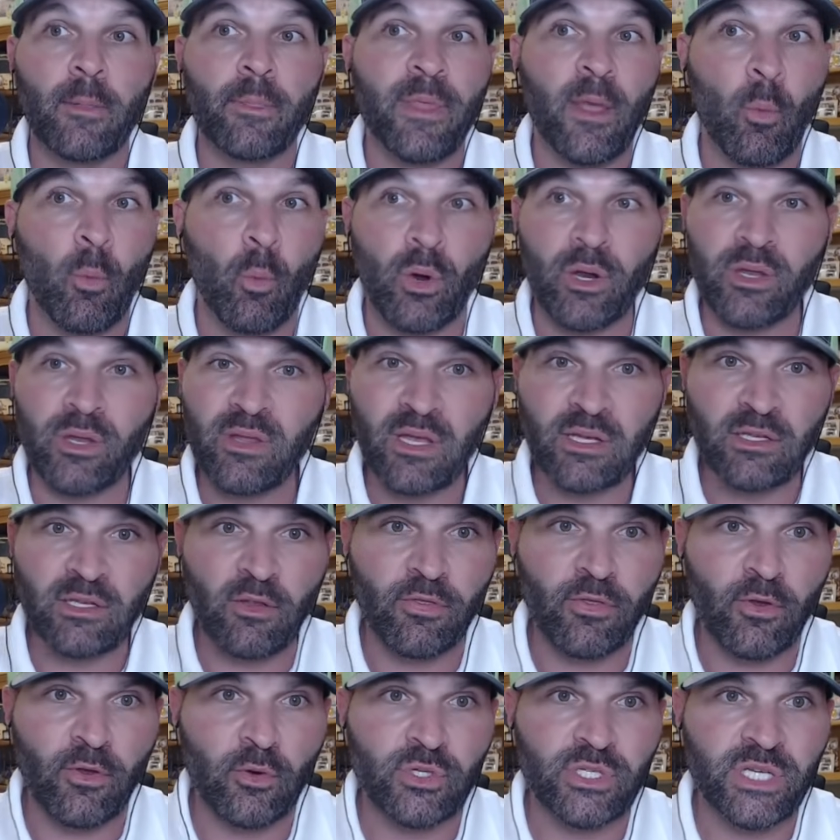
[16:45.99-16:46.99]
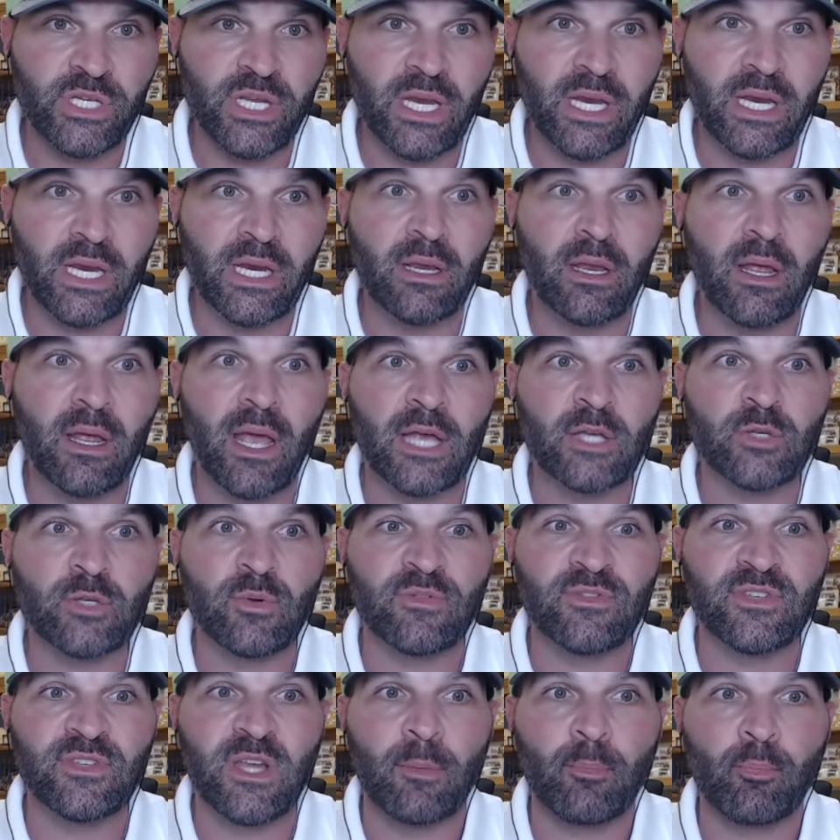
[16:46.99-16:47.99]
They wanted to get to 13, as
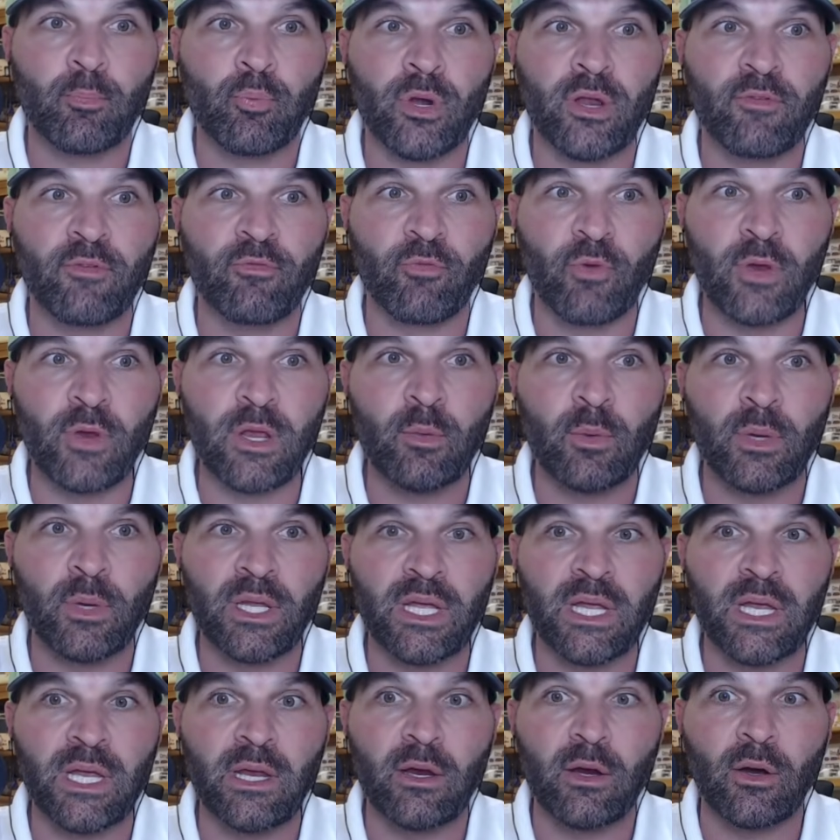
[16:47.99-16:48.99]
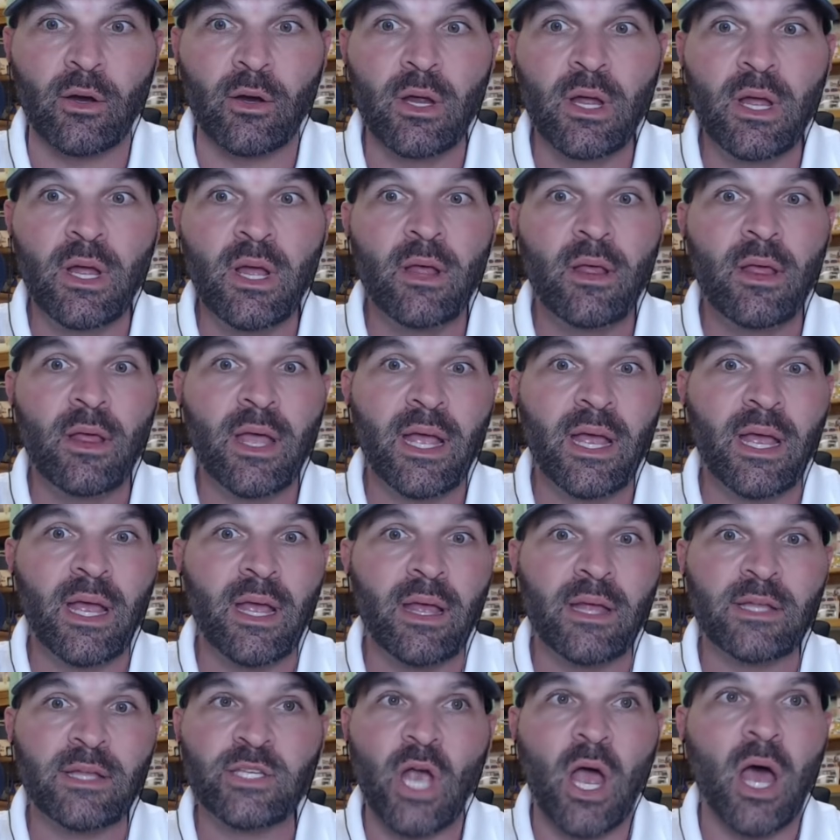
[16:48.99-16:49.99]
we've said pretty frequently here.
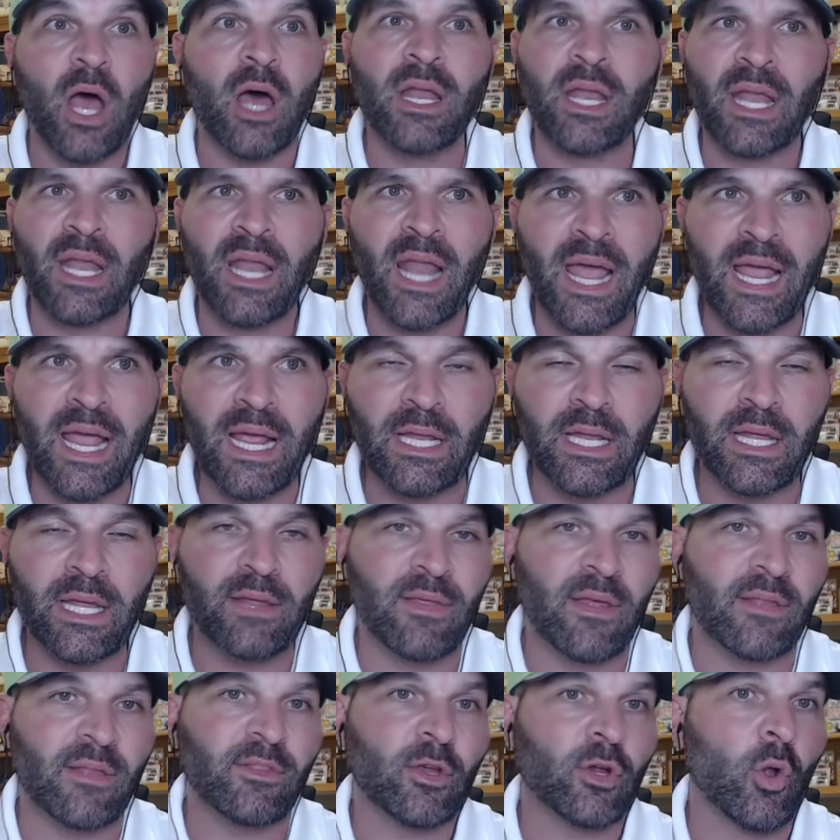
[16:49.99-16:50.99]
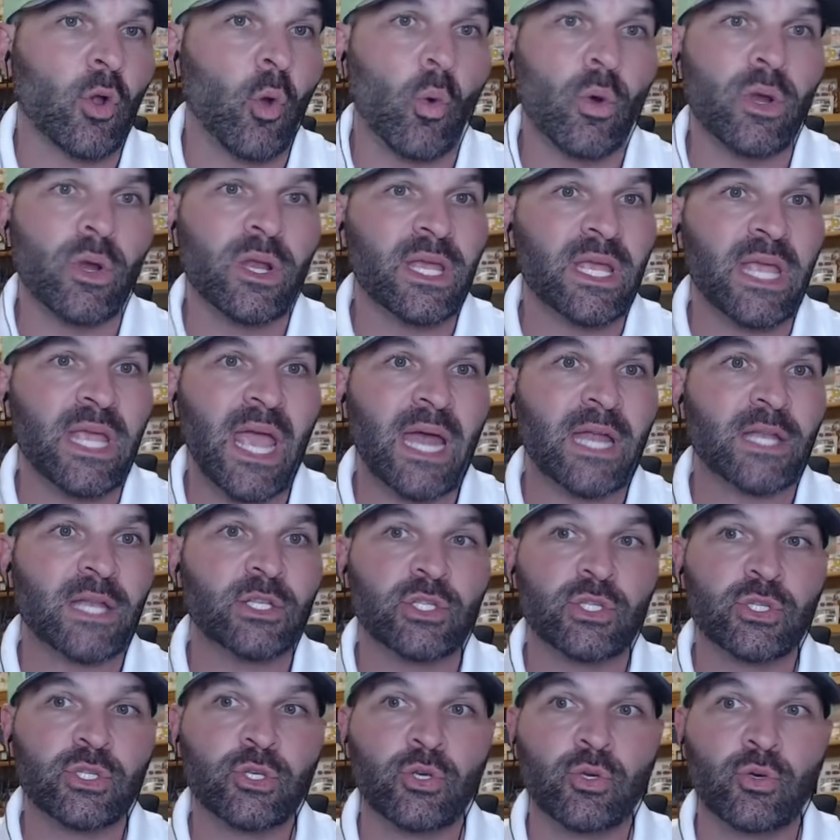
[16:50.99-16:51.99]
It's unlikely that they're going to
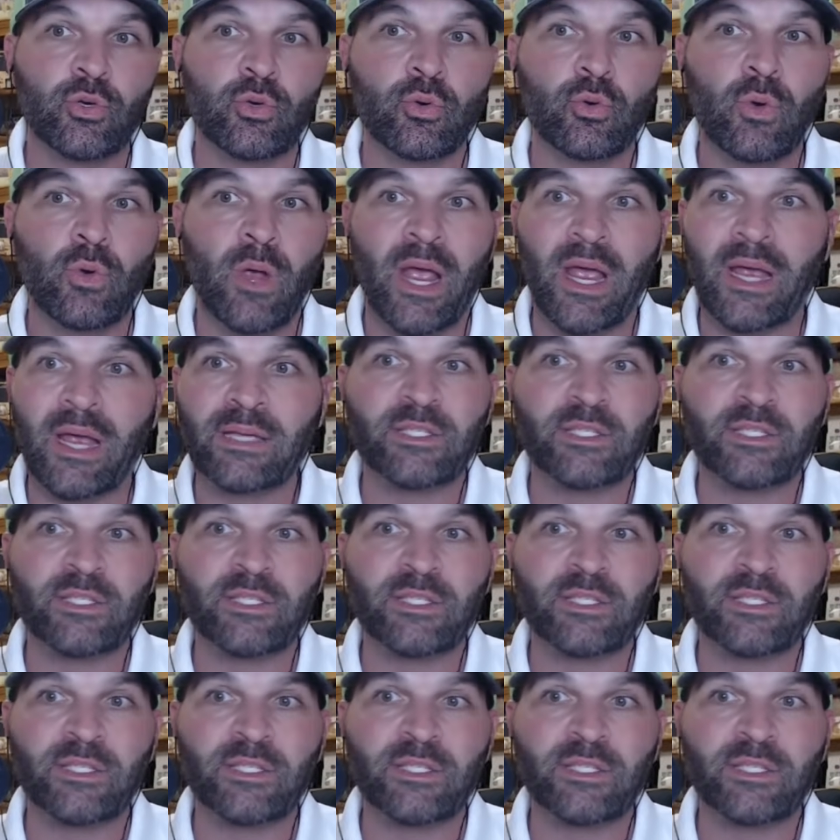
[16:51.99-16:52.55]
get to